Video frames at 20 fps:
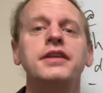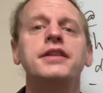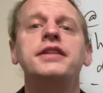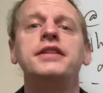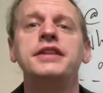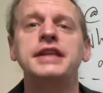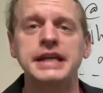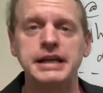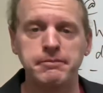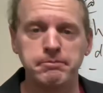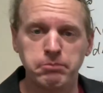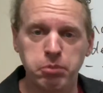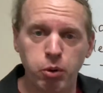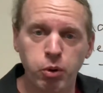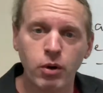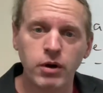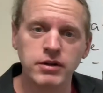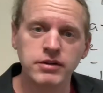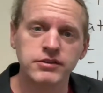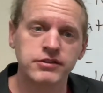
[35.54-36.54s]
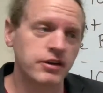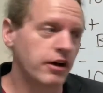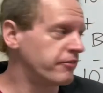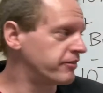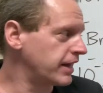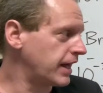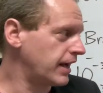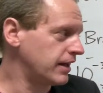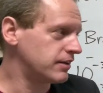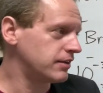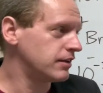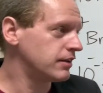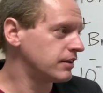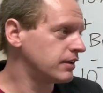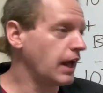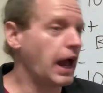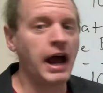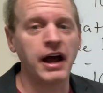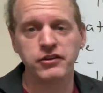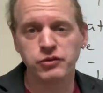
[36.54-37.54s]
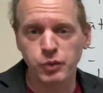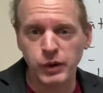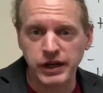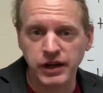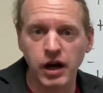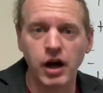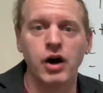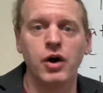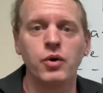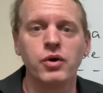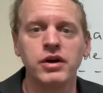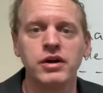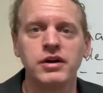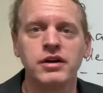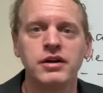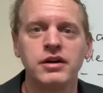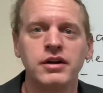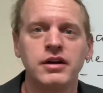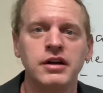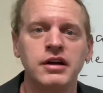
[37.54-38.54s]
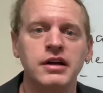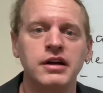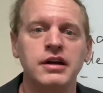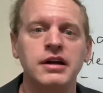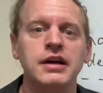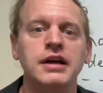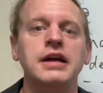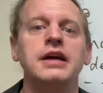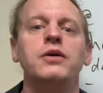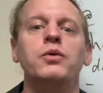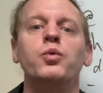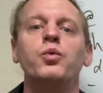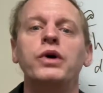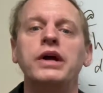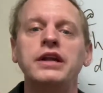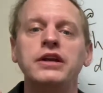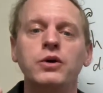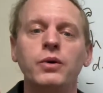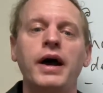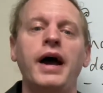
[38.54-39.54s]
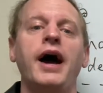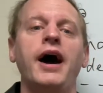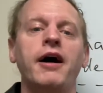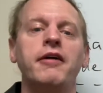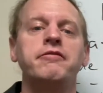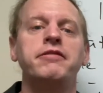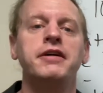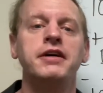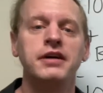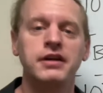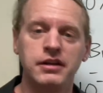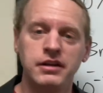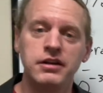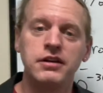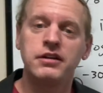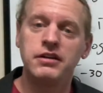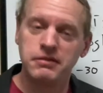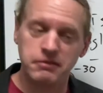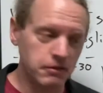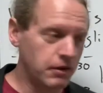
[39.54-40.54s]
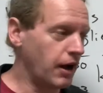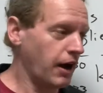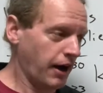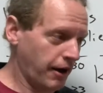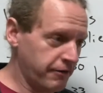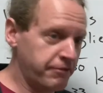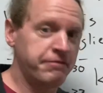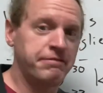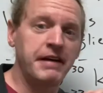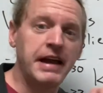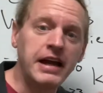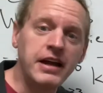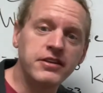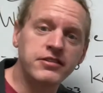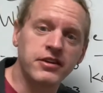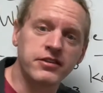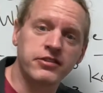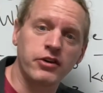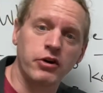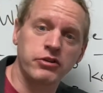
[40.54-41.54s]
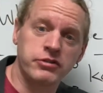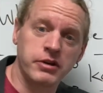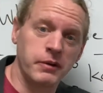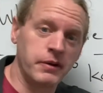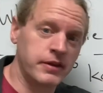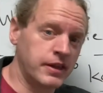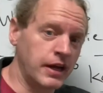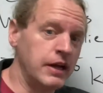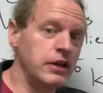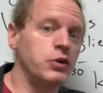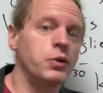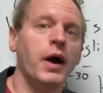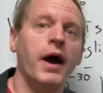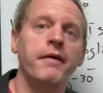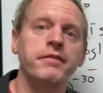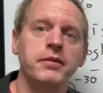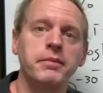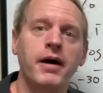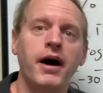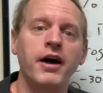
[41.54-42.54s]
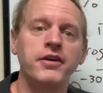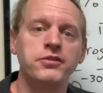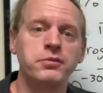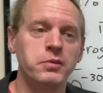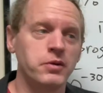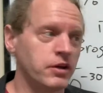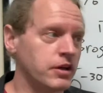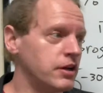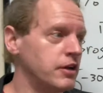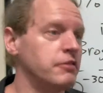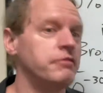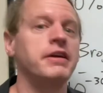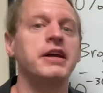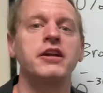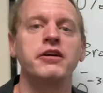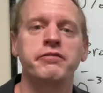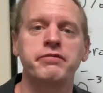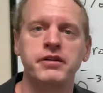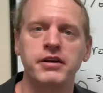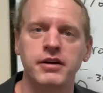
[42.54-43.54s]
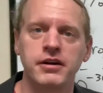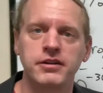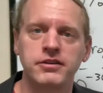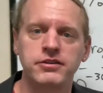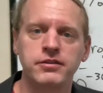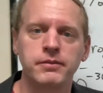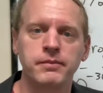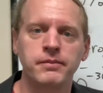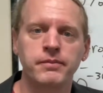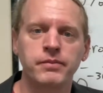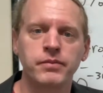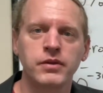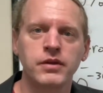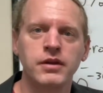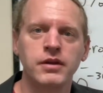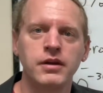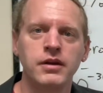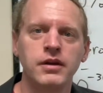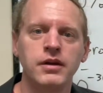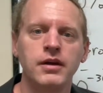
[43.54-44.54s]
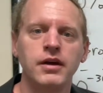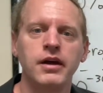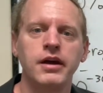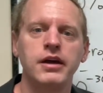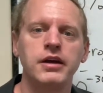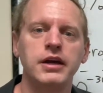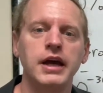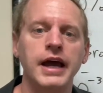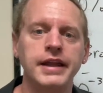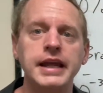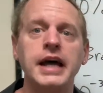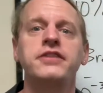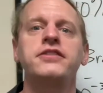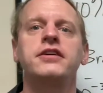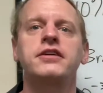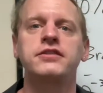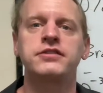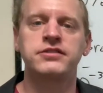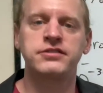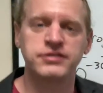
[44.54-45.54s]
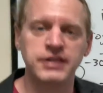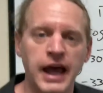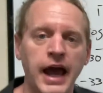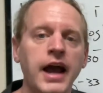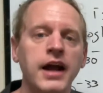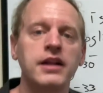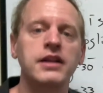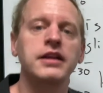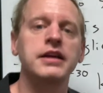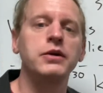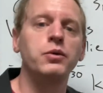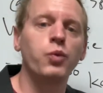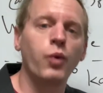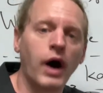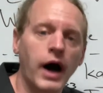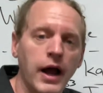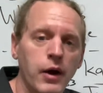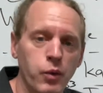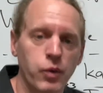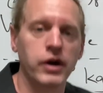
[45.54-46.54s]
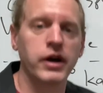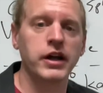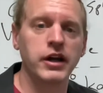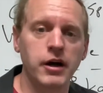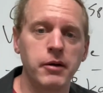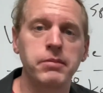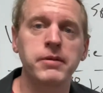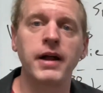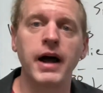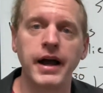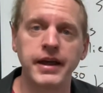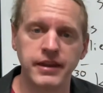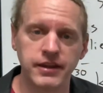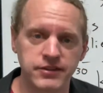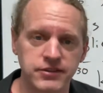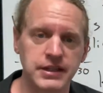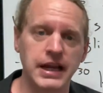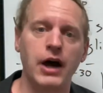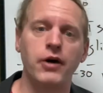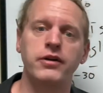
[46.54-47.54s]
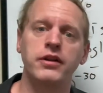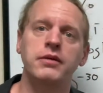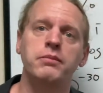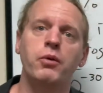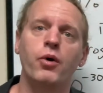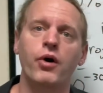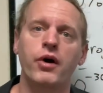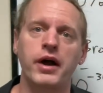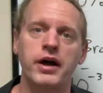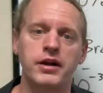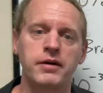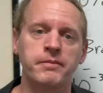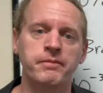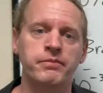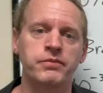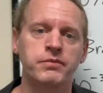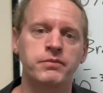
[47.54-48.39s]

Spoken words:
the importance of that, as we know, when you have a phase associated with that, you have the possibility of interference. And that's exactly why we're going to apply this now to the Bohr atom.